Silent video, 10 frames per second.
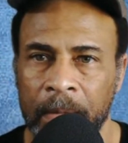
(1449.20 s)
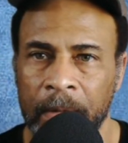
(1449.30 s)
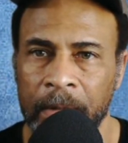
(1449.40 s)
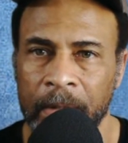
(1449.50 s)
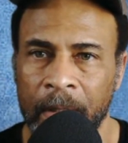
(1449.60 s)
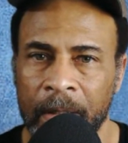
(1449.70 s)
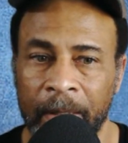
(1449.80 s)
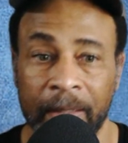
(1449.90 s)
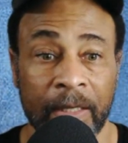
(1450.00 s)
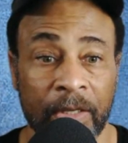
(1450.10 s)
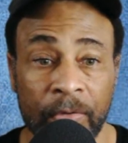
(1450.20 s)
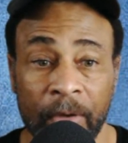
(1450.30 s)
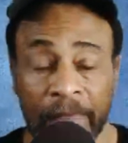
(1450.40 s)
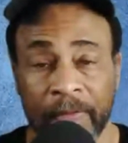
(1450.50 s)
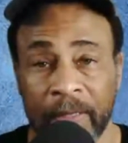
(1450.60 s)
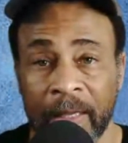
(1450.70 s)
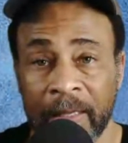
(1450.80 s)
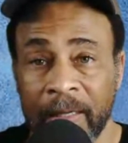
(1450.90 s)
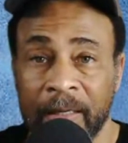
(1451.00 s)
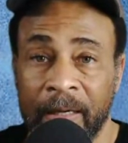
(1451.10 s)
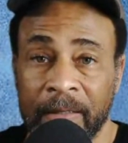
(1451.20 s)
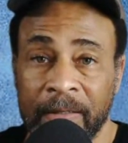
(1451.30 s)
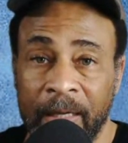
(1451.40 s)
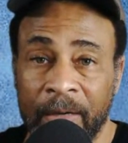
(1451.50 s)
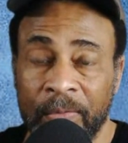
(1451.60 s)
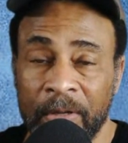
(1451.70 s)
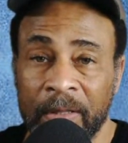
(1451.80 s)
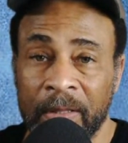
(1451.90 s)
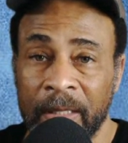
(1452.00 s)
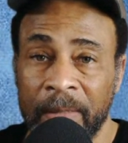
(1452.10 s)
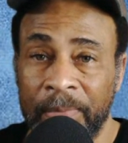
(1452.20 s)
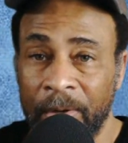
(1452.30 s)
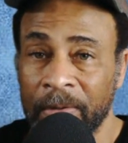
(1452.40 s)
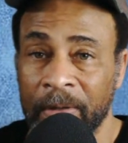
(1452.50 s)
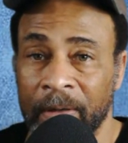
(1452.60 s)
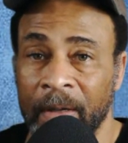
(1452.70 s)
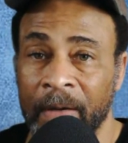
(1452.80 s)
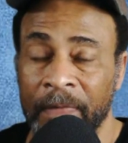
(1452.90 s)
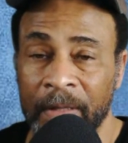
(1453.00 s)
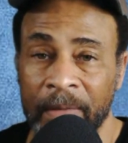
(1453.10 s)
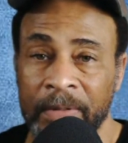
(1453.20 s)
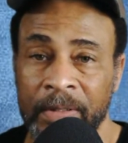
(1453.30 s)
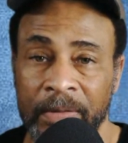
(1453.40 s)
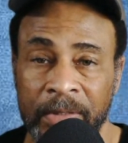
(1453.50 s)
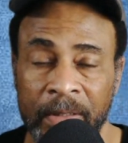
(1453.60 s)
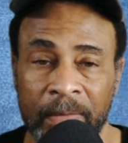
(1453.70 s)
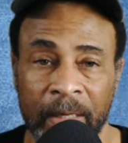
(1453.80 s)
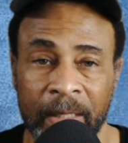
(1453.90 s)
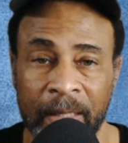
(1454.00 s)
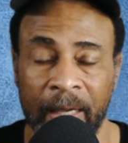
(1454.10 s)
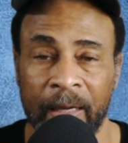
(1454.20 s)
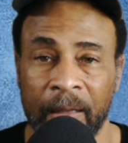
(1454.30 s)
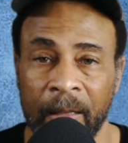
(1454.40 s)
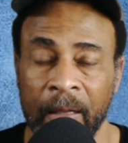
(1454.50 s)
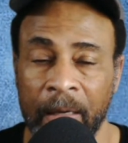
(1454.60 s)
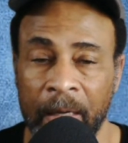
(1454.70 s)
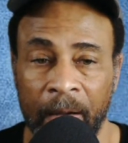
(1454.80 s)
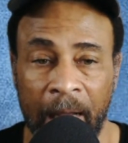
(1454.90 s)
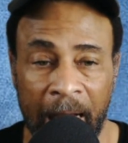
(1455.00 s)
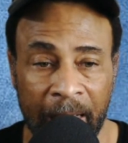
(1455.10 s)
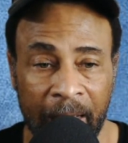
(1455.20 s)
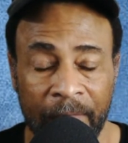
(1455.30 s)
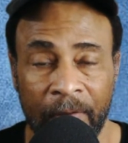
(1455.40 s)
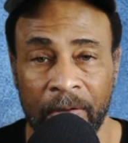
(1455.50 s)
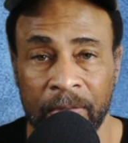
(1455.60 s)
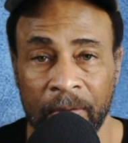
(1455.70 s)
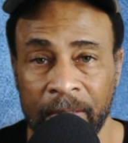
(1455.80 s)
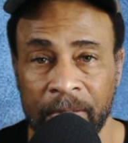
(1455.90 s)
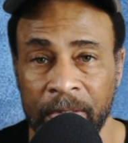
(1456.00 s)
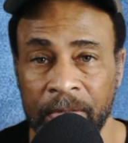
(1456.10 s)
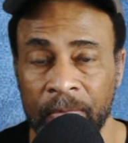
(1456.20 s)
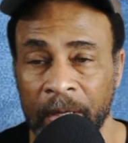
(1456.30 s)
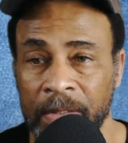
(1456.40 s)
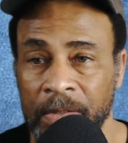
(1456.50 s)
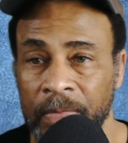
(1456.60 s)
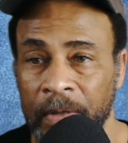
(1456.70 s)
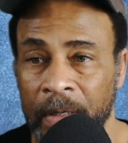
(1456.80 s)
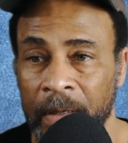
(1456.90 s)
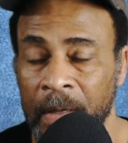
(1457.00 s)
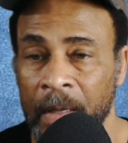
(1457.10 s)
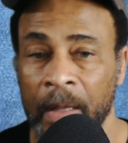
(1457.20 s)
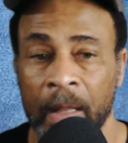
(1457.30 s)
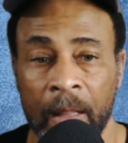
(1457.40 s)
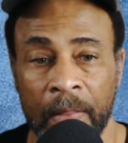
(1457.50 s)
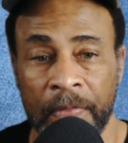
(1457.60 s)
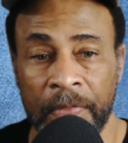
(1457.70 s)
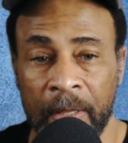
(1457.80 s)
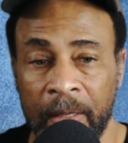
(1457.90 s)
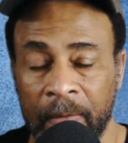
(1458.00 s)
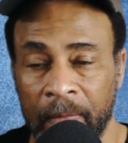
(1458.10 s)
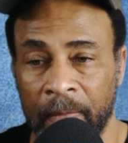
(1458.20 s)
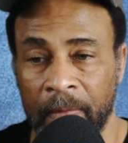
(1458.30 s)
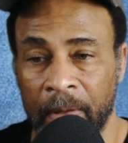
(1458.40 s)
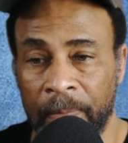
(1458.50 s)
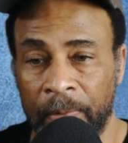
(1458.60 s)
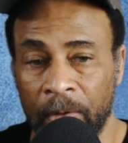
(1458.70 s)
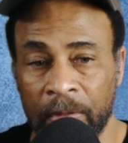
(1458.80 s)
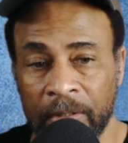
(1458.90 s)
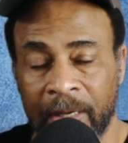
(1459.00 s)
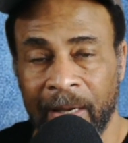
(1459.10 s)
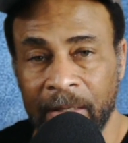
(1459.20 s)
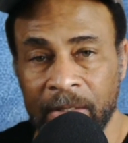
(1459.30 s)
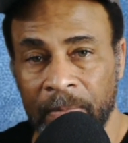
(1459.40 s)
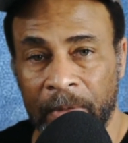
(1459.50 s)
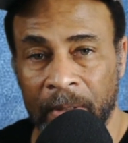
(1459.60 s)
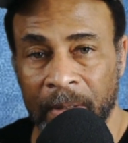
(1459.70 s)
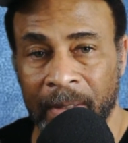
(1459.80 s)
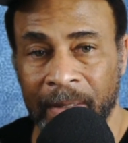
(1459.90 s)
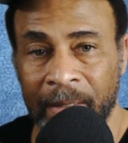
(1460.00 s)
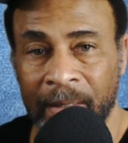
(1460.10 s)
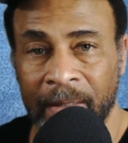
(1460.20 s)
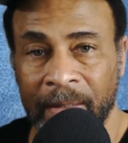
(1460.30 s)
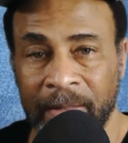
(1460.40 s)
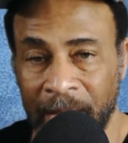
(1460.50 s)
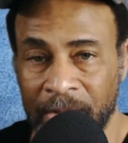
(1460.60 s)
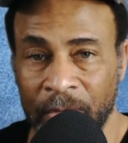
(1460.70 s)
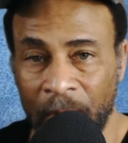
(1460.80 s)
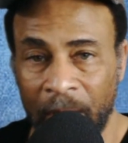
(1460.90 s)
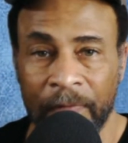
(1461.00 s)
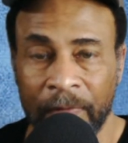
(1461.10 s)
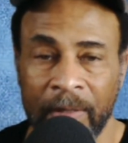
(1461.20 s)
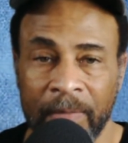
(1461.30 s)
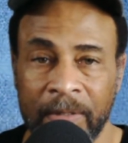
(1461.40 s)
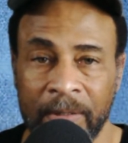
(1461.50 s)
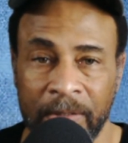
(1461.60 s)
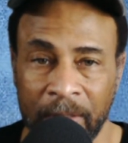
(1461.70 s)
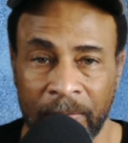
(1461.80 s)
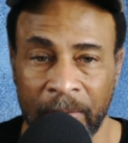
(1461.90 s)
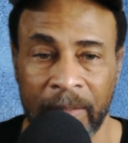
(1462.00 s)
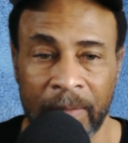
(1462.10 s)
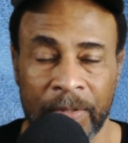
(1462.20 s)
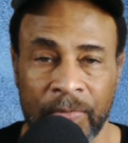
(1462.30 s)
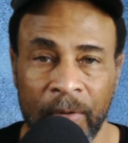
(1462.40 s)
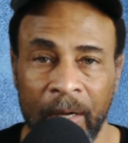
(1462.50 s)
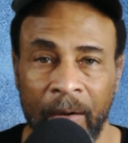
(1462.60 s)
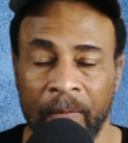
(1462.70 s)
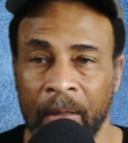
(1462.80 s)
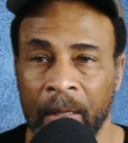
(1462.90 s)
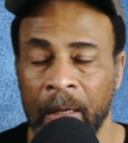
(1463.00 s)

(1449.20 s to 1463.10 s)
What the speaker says: What are you talking about? Then you have to get in contact with the broker for them to generate that. Now, I have also had situations where the broker's customer takes a while for them to generate them as well,